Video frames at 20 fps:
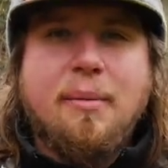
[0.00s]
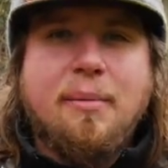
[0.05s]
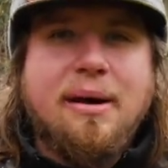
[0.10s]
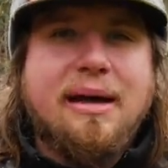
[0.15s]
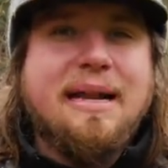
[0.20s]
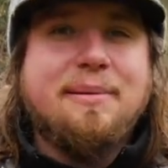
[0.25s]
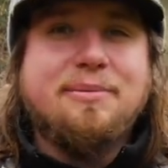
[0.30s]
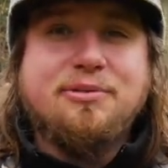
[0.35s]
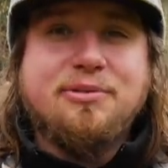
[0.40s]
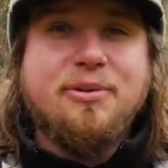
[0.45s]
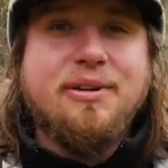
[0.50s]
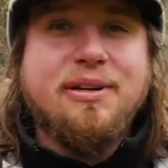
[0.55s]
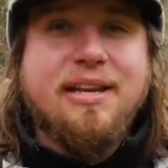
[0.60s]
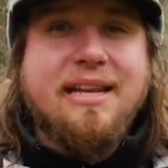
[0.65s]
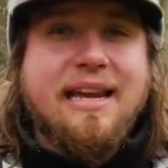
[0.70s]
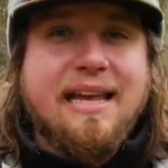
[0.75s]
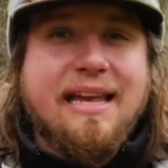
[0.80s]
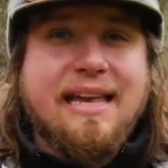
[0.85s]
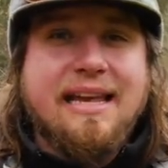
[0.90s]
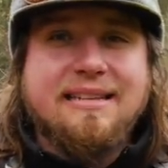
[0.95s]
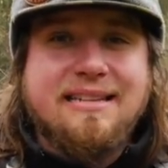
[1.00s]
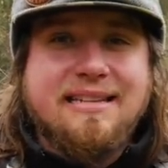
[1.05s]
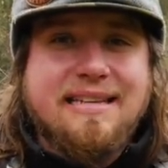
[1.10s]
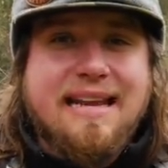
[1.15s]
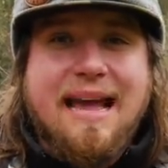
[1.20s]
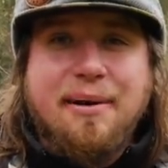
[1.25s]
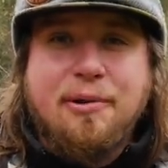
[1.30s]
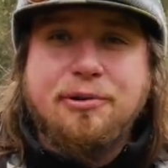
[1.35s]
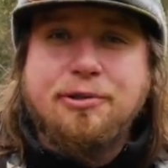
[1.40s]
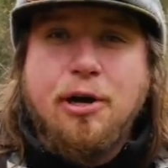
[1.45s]
My name is Jordan Kenigge and
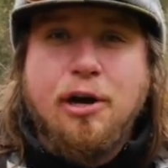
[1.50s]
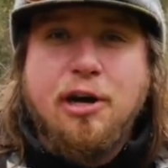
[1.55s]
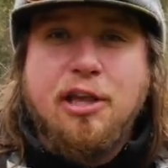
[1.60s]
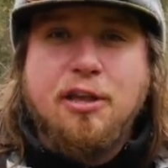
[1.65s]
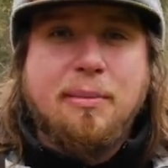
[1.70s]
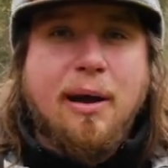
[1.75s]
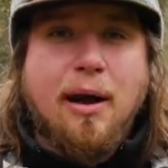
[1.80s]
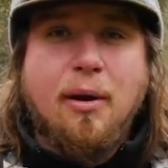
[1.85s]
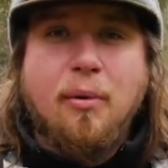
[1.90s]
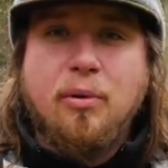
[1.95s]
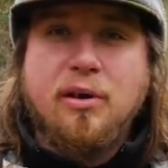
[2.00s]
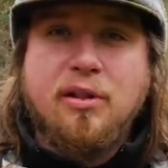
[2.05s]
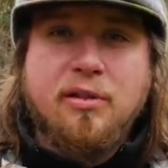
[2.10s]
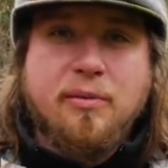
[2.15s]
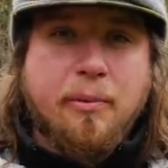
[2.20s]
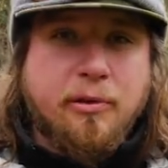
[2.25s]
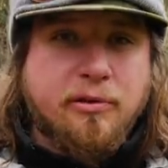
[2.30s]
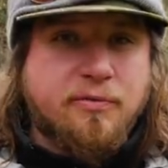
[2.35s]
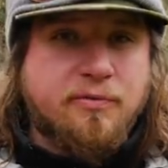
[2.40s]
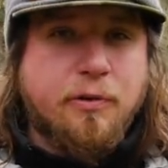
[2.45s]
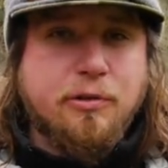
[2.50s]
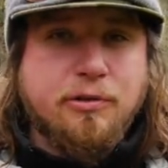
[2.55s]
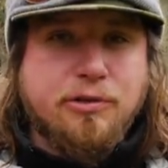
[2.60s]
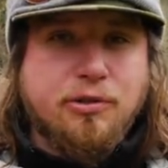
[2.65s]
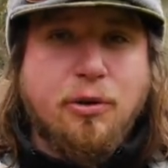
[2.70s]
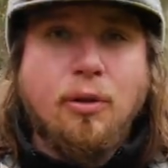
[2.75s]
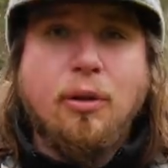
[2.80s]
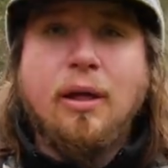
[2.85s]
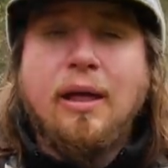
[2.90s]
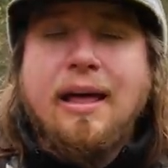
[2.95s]
today we're talking about one of the most
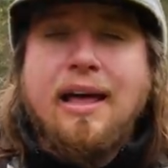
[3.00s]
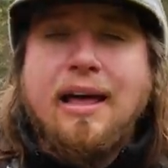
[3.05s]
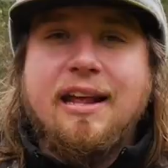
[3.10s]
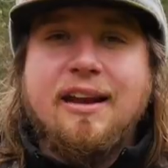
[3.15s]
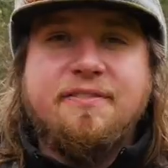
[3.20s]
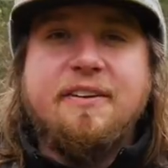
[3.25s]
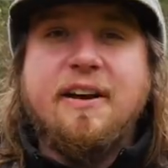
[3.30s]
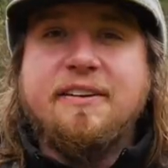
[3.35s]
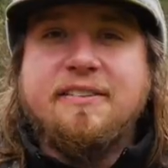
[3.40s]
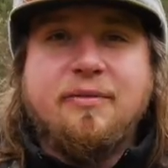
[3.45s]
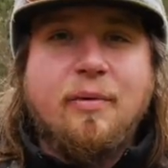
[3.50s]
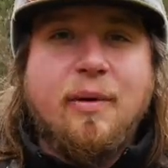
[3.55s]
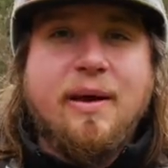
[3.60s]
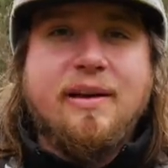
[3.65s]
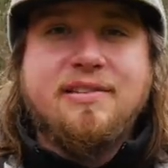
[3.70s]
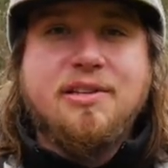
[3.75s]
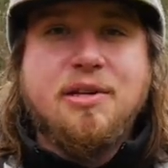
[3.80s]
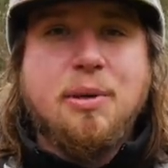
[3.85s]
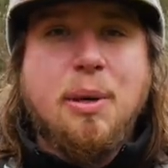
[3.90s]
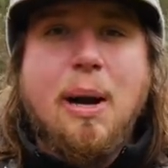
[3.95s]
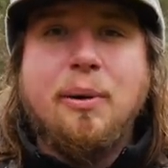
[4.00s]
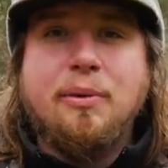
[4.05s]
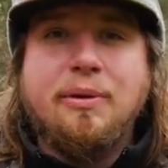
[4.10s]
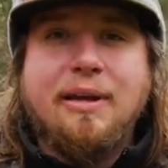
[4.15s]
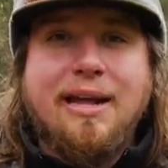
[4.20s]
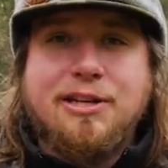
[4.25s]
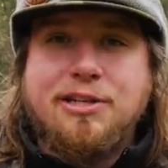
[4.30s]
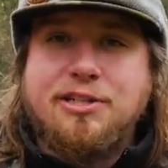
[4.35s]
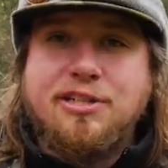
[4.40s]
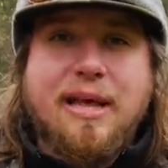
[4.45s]
versatile and effective ways to go out and
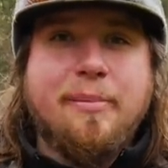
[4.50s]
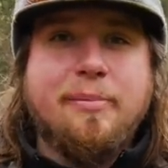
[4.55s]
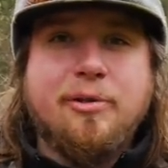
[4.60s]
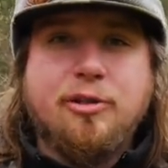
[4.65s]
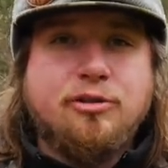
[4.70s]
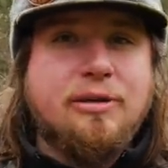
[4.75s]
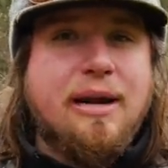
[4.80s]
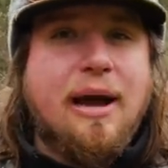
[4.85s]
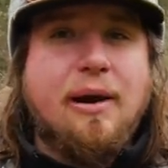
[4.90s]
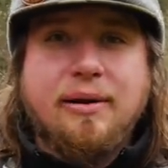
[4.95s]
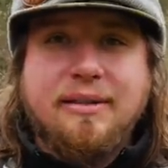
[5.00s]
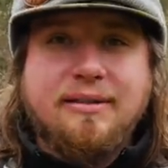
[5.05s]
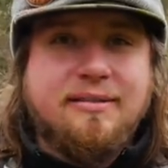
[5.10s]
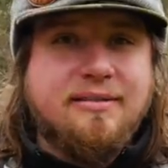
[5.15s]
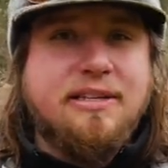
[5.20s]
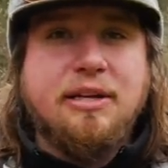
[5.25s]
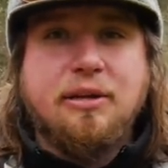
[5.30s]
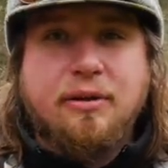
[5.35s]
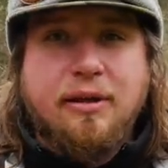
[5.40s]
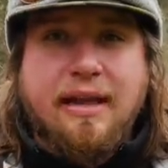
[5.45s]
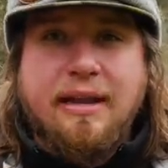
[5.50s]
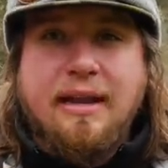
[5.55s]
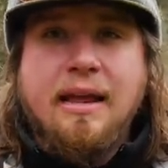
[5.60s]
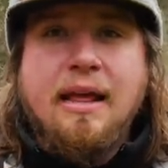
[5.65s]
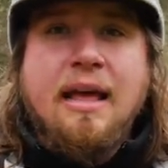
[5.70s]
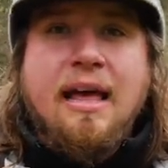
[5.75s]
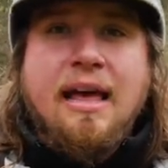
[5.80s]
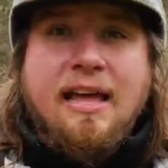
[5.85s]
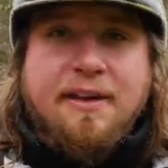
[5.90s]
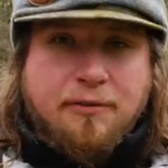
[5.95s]
catch salmon, trout, and steelhead.
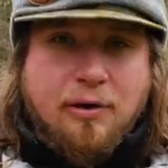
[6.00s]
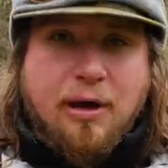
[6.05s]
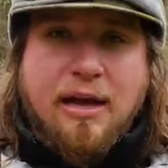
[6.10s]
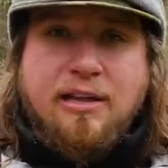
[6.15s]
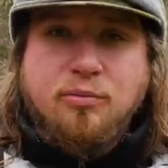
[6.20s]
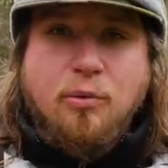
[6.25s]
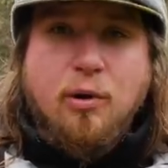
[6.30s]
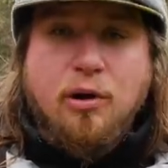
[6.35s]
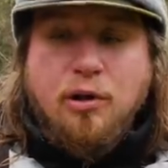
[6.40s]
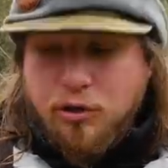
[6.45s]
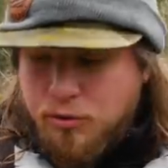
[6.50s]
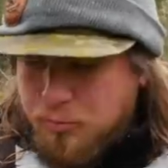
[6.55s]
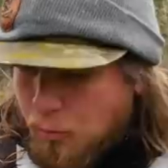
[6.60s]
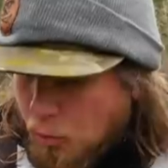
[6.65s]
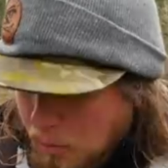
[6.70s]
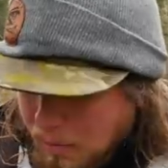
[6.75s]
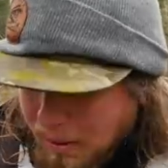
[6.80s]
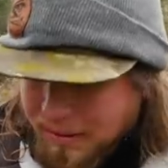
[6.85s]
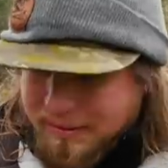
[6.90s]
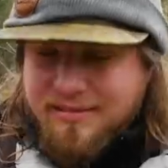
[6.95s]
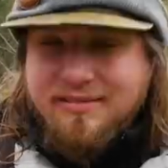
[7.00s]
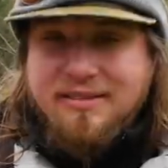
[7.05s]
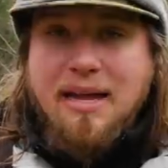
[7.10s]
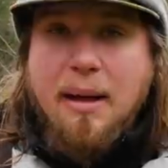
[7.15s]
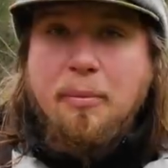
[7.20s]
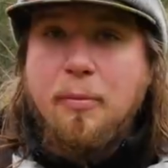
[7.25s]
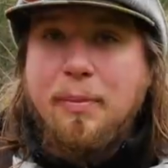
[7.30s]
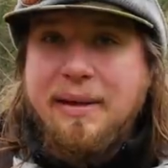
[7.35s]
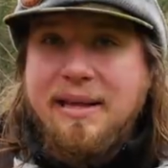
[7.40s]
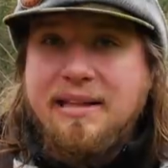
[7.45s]
If you guys want to learn more about this
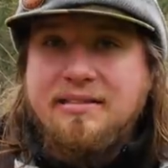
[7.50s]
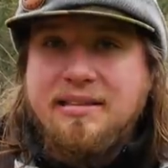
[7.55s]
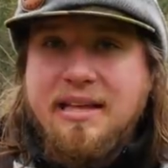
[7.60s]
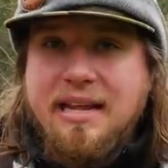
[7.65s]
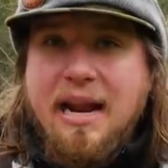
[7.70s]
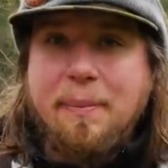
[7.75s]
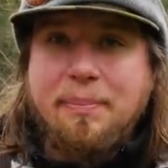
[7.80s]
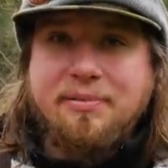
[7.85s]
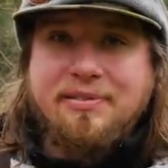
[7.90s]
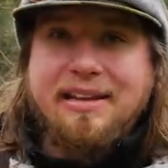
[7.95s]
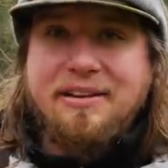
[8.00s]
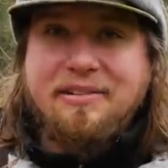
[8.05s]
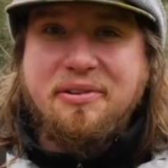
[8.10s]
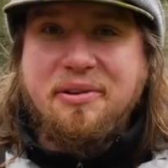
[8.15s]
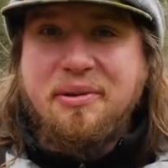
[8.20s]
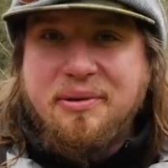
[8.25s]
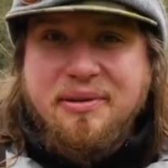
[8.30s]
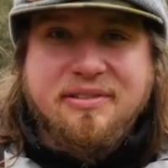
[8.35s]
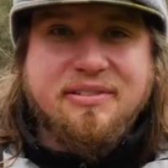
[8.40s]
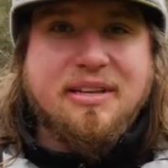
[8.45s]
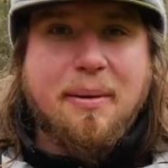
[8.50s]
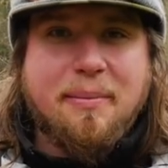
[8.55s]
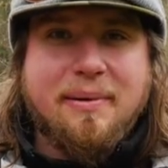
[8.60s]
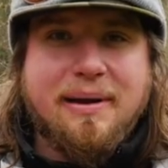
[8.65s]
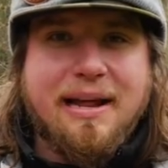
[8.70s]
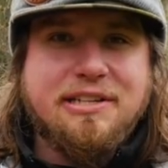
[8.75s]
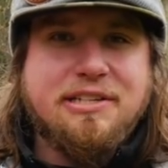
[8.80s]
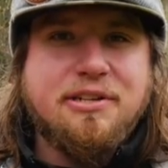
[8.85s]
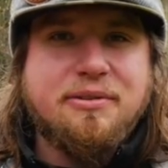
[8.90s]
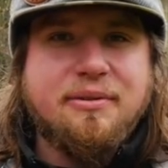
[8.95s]
double bead setup, stay tuned, it's
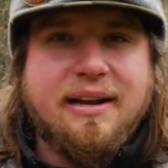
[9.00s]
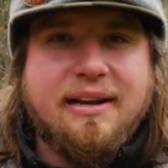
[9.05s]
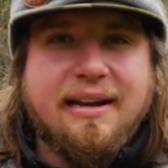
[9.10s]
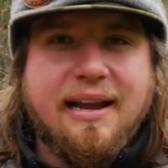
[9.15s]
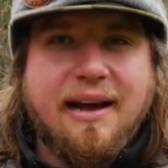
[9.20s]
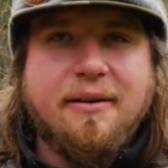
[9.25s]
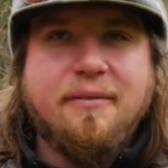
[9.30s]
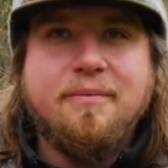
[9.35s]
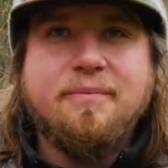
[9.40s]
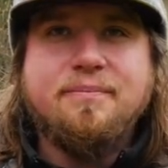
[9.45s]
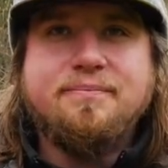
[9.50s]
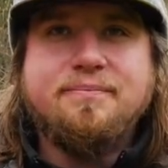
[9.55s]
coming at you right now.